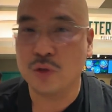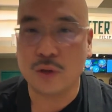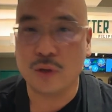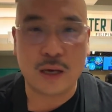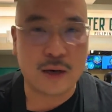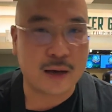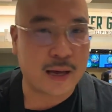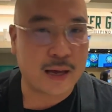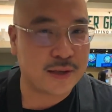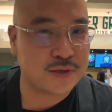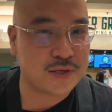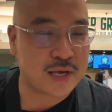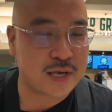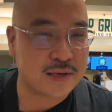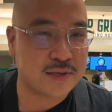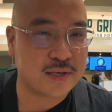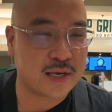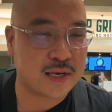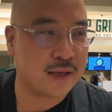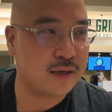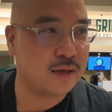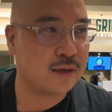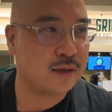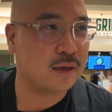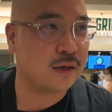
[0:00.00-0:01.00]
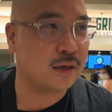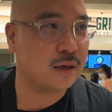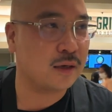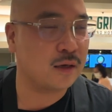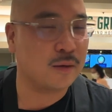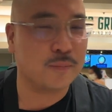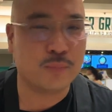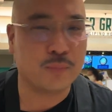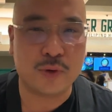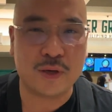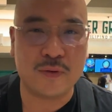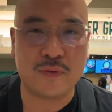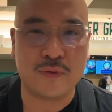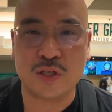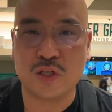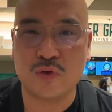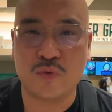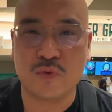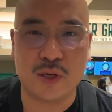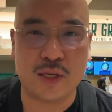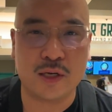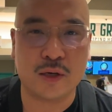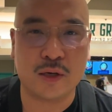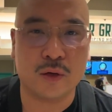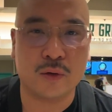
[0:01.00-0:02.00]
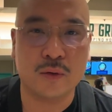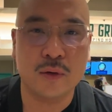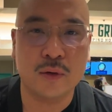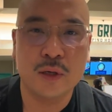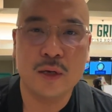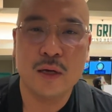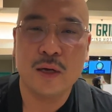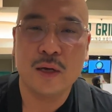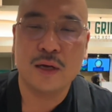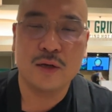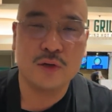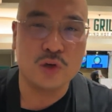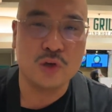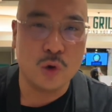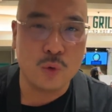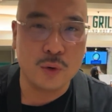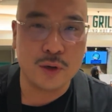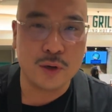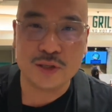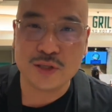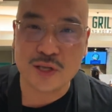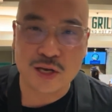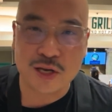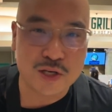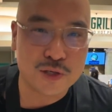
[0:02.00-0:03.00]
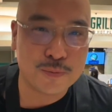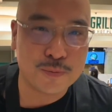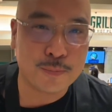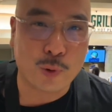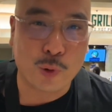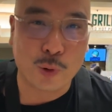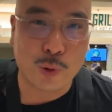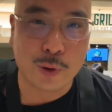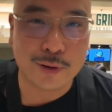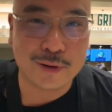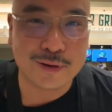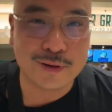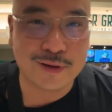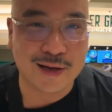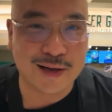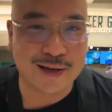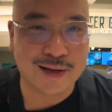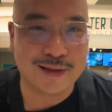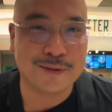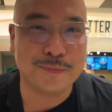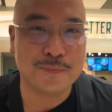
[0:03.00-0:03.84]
As I said in a previous video, no one does pork like